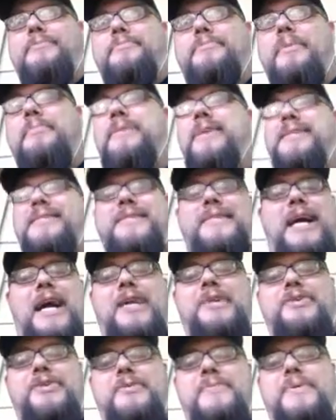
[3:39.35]
maybe not
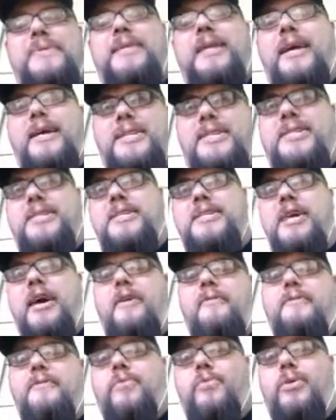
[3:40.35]
statues, but like
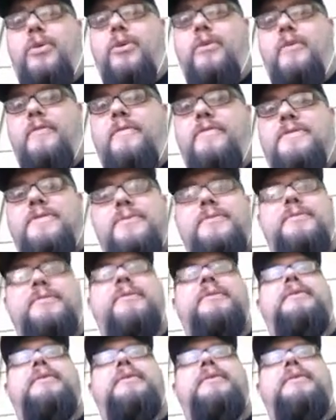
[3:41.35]
stuffed wolves.